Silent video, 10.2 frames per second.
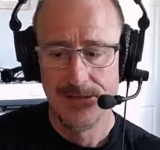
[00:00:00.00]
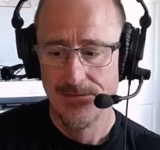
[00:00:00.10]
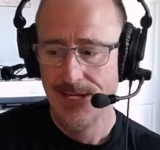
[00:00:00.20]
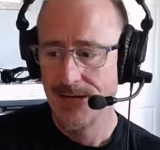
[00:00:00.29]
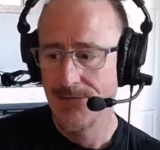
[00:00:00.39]

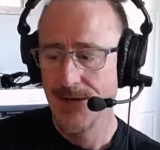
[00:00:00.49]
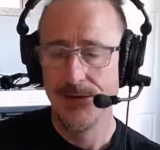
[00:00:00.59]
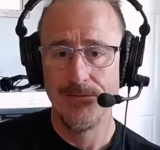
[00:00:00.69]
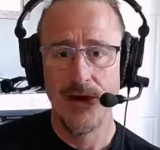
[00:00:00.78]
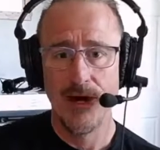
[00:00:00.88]
man, maybe
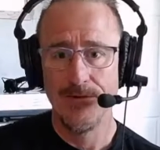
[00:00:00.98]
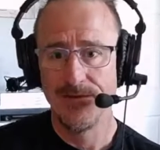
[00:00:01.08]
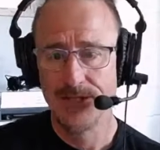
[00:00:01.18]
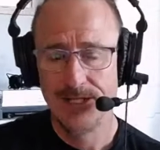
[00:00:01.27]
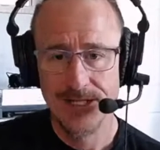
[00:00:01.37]
I'm off
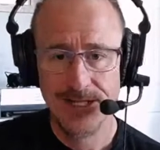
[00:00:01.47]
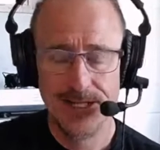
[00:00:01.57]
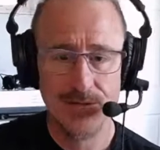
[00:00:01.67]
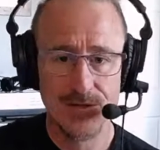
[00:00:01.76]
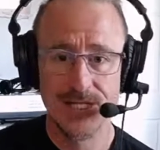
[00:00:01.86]
and da da
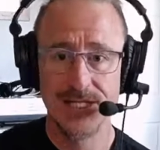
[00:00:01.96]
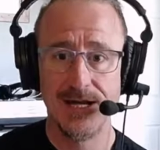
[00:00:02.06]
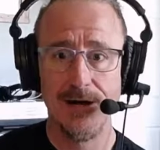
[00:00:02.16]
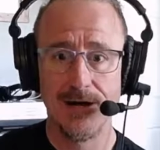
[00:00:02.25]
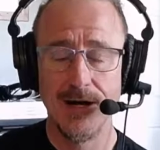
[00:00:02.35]
da. Well, just think
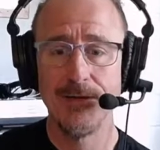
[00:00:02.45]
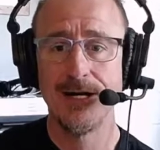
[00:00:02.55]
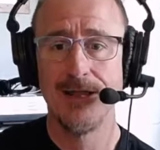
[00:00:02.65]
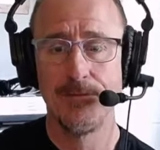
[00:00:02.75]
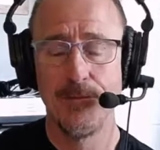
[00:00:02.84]
about coming
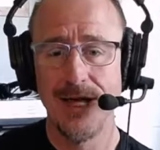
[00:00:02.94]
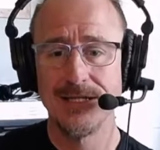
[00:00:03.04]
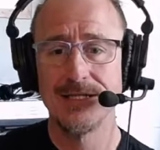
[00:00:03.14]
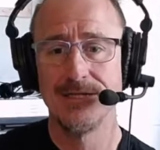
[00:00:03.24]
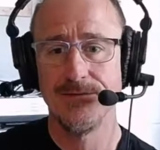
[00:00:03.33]
into the
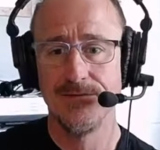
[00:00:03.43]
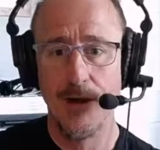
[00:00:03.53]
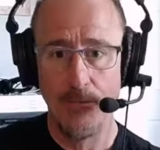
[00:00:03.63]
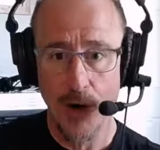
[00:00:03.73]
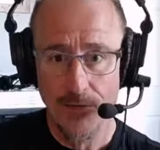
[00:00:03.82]
presence of a
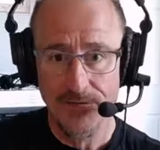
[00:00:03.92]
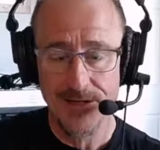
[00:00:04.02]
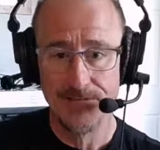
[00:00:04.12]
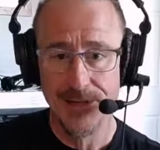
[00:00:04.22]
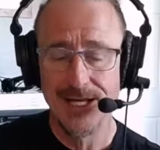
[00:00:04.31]

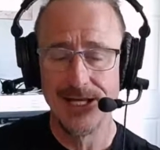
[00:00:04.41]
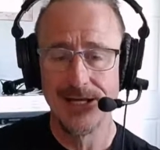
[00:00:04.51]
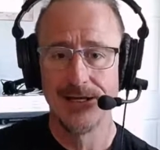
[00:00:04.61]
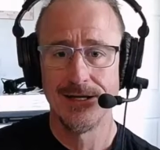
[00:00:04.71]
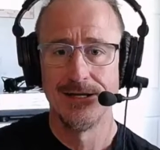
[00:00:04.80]
perfect
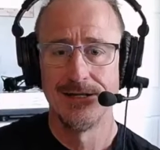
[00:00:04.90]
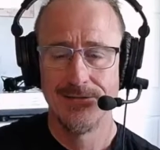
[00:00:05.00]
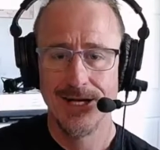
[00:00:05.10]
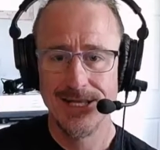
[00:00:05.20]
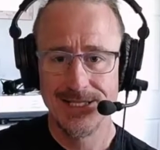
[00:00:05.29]
being,
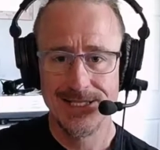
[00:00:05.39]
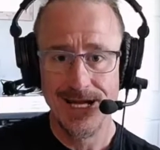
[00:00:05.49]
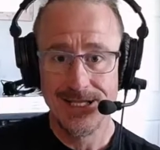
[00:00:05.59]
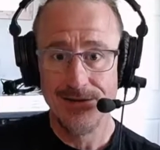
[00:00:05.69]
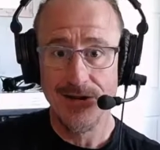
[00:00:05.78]
right? That's the
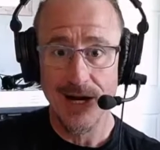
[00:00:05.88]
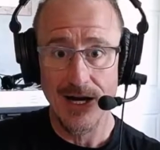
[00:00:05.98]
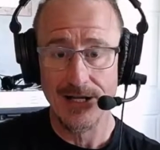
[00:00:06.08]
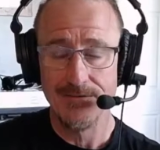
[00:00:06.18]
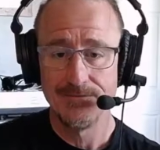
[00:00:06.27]
idea of
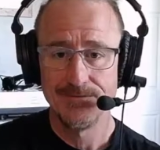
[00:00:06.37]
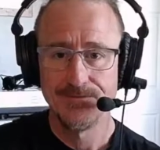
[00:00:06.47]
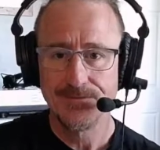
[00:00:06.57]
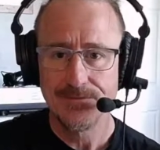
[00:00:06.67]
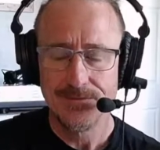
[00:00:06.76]
God
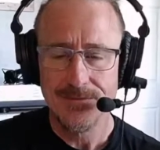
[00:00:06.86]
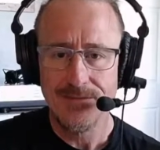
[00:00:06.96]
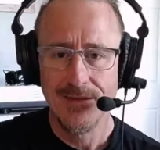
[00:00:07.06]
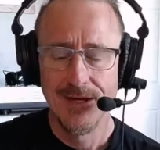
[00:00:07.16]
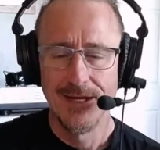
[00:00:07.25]

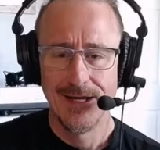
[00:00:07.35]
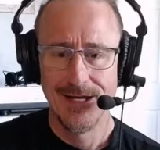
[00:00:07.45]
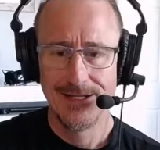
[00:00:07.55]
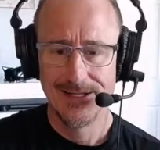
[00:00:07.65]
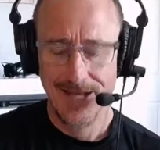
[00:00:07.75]

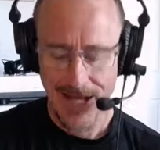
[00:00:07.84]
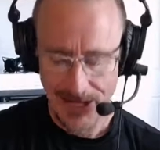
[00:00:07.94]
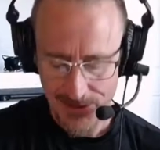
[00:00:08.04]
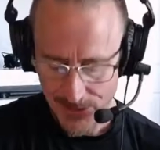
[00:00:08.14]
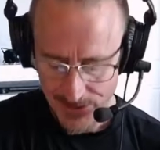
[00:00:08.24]
and how
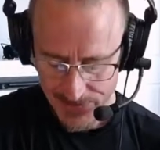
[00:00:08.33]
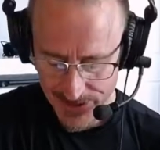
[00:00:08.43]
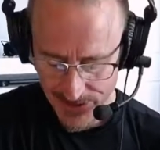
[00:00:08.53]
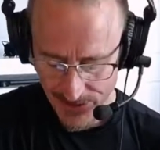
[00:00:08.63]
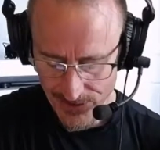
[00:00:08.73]
you would
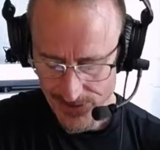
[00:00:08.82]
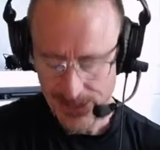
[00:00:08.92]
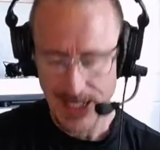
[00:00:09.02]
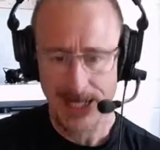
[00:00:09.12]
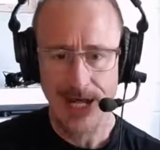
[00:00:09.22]
feel.
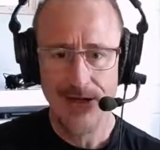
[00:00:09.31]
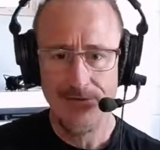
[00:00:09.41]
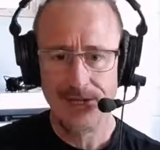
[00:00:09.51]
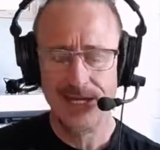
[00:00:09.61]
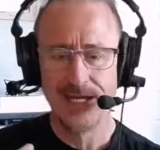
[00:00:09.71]
God,
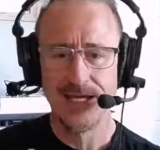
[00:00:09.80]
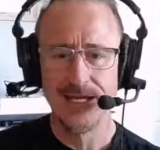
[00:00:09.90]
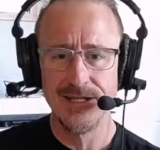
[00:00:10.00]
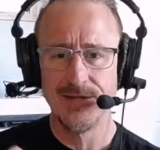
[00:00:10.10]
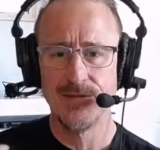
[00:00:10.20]
everything
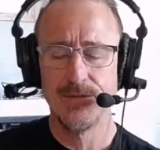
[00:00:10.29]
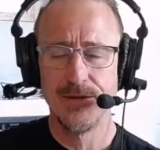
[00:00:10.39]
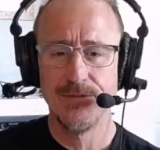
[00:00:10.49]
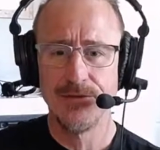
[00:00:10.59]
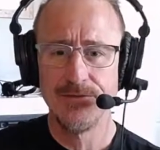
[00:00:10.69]
in you would
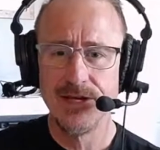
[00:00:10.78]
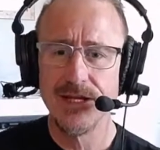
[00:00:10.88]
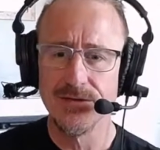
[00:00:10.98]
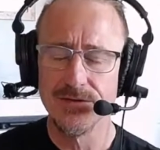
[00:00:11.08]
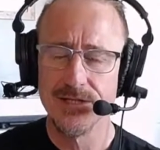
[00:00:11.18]
be
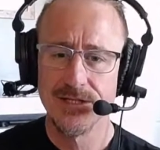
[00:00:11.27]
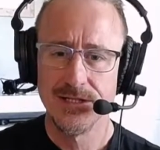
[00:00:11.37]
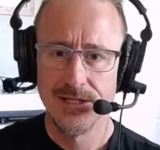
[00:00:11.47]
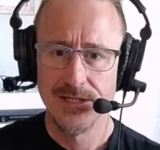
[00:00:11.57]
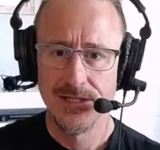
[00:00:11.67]
revealed,
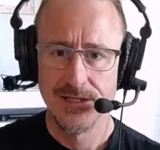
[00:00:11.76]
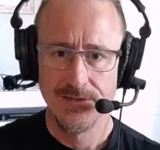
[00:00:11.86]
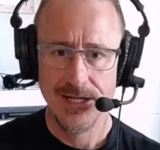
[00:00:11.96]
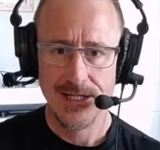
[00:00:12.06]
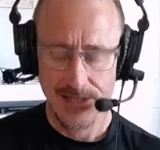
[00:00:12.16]

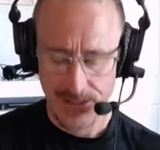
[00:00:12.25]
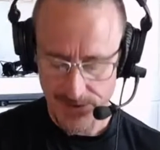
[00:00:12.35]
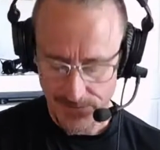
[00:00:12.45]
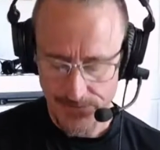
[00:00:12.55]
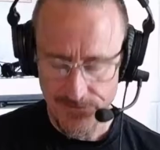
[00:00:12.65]
right?
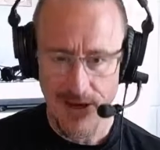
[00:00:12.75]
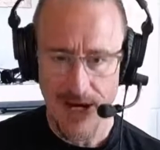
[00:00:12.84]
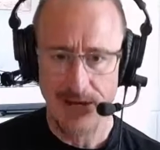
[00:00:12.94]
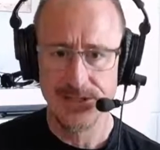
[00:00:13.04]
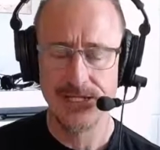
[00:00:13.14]
The
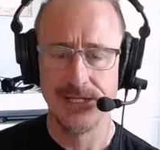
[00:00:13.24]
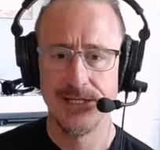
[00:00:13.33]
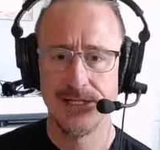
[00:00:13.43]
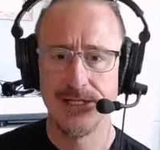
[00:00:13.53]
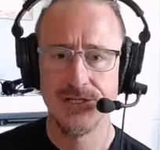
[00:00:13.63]
frailty
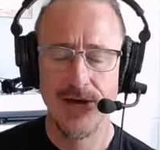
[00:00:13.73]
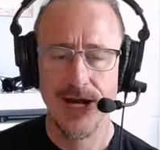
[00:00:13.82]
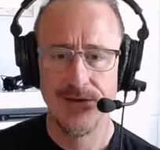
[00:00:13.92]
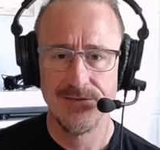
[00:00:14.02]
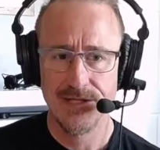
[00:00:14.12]
that you
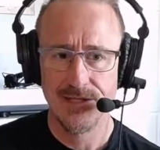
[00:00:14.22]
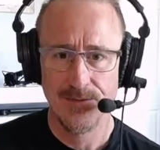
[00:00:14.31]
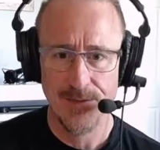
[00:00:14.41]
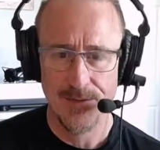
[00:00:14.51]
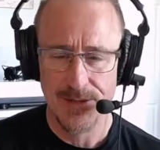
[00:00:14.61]
have as a
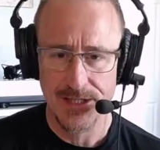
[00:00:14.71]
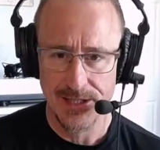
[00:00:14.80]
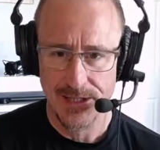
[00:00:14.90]
human being.